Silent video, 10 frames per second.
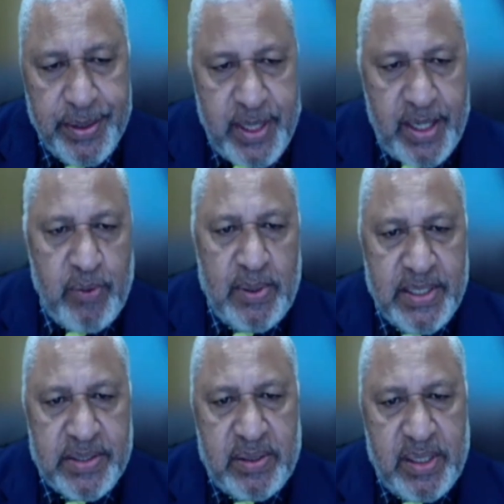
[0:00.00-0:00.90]
say you
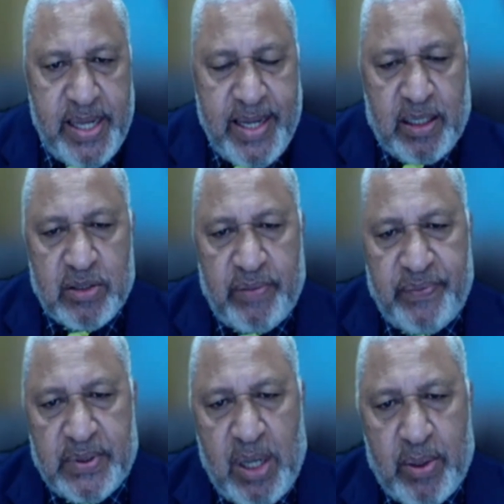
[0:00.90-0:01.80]
lease 3 acres
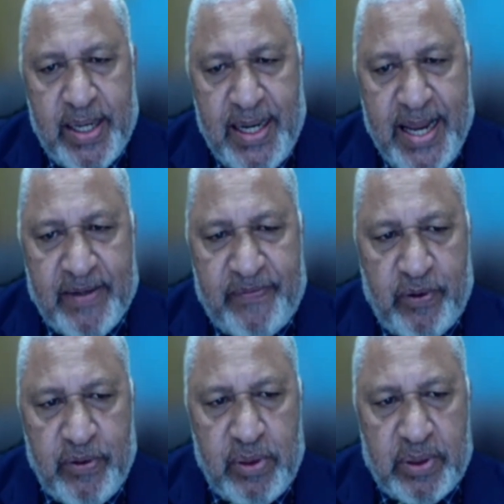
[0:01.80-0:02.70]
of Itoke land
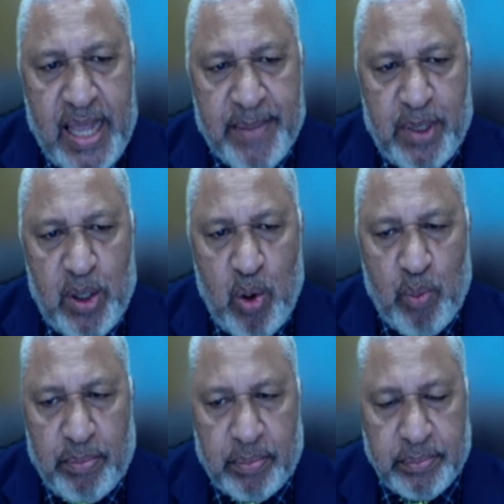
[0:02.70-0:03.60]
for your retirement
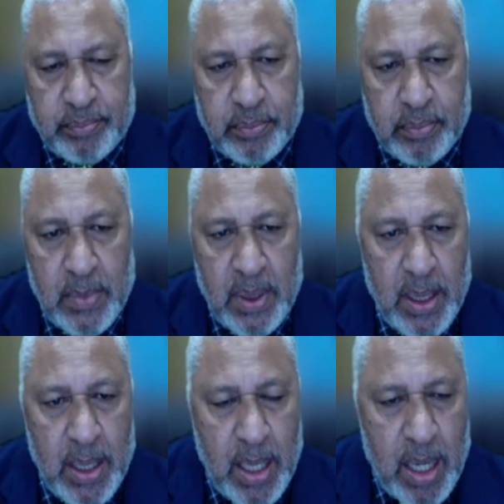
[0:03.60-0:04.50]
home,
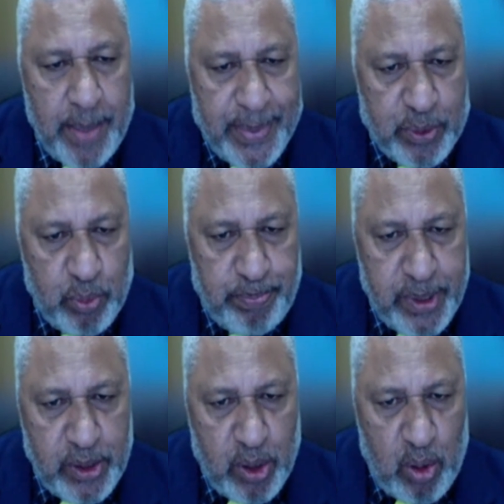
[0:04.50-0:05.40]
but to
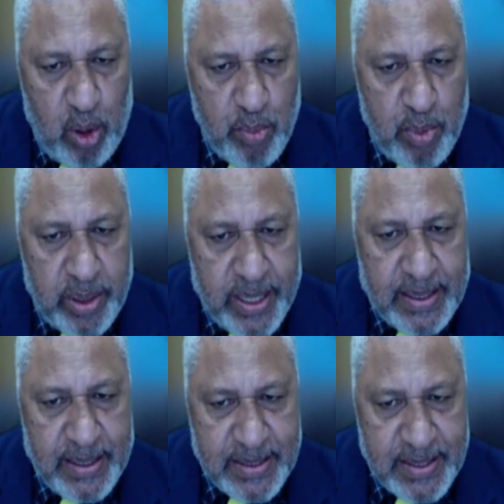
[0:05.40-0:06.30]
build your home on
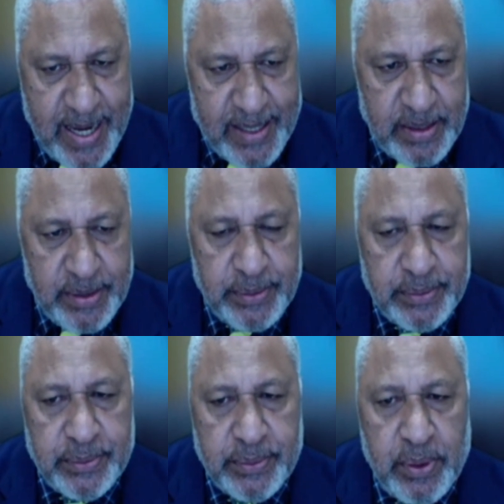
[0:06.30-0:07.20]
that leased land,
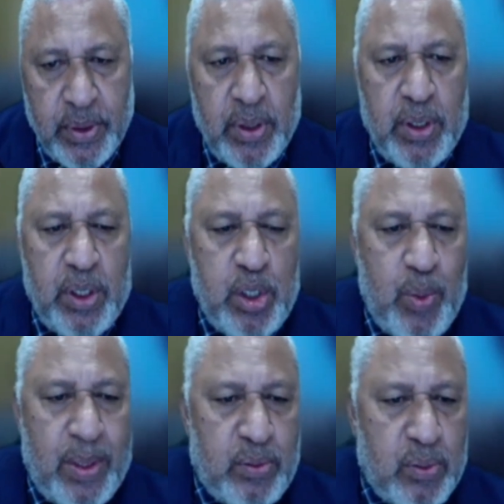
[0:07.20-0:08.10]

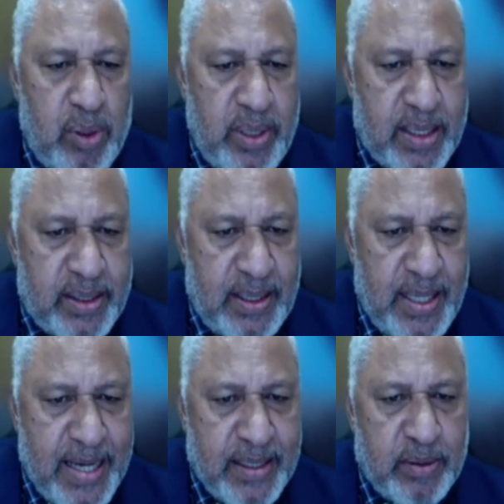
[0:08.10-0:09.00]
you want to connect the
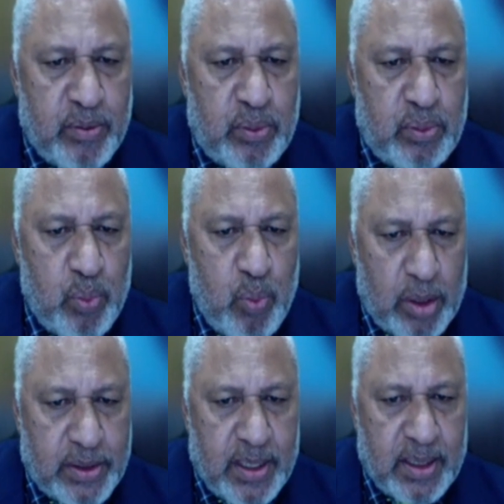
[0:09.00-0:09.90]
land to
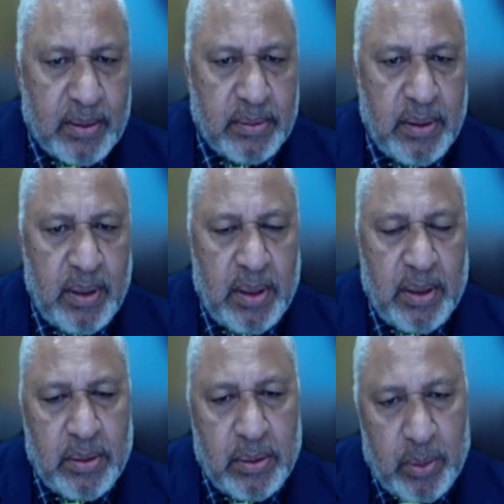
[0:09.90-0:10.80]
water
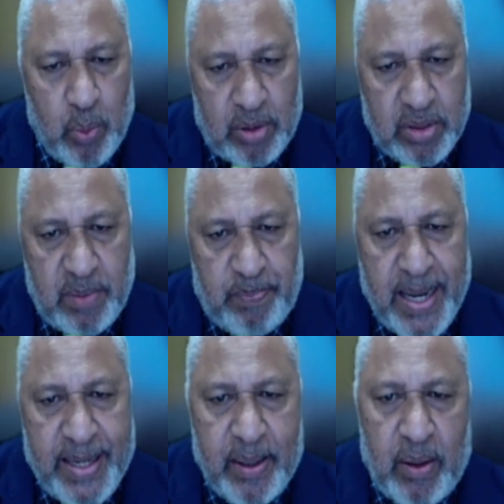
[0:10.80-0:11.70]

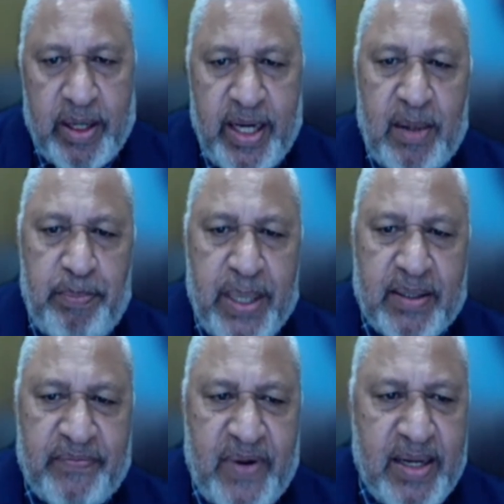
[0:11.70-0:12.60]
supply, or get a
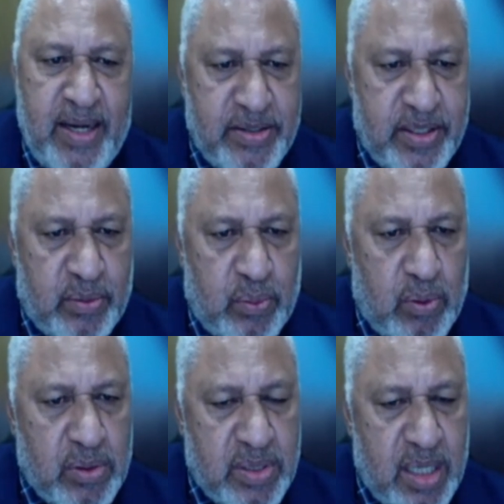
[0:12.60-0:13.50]
better financier to
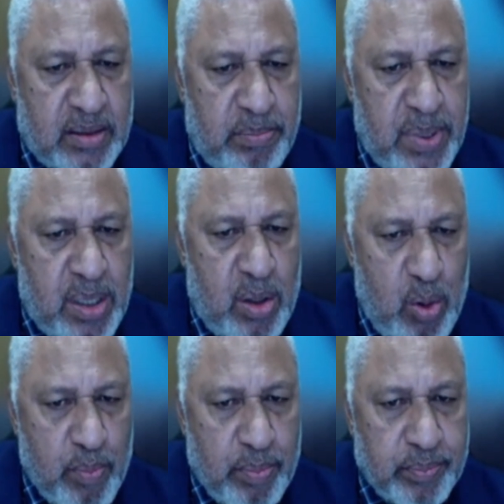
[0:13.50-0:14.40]
construct a bigger
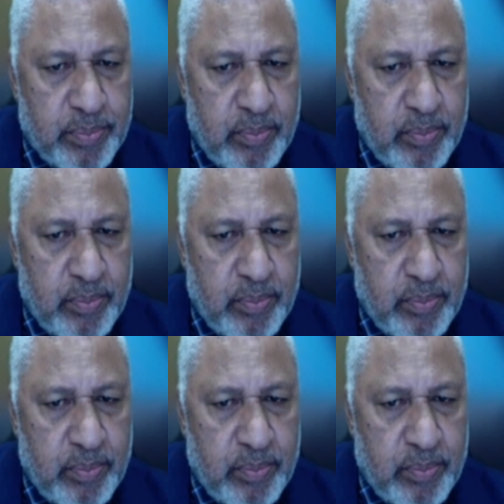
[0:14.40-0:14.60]
home.